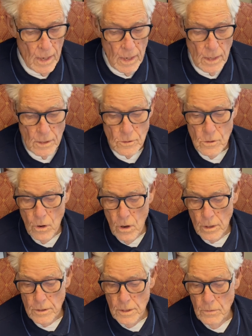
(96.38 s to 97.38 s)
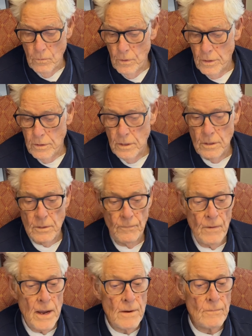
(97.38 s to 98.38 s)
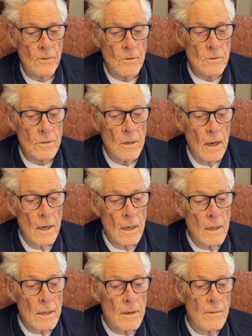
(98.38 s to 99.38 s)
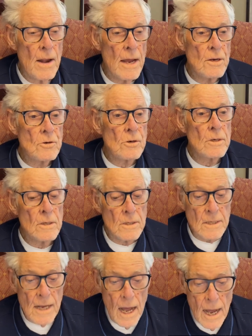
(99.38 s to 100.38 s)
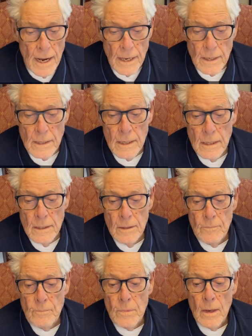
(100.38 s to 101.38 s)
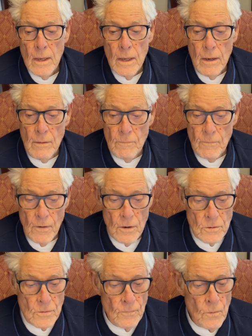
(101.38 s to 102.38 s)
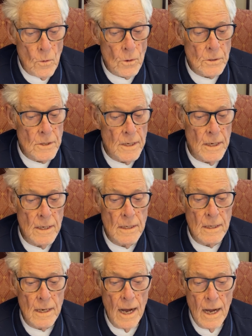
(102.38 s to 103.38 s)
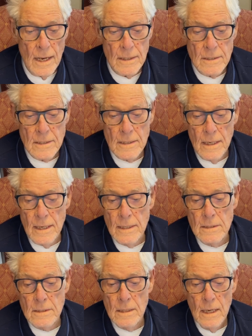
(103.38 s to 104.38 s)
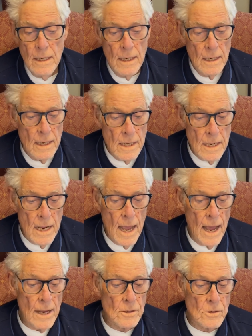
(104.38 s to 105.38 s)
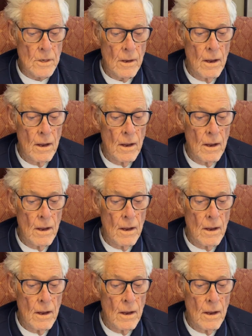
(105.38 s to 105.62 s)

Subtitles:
In talking with his favored nation Zion, in verse 14, God says he has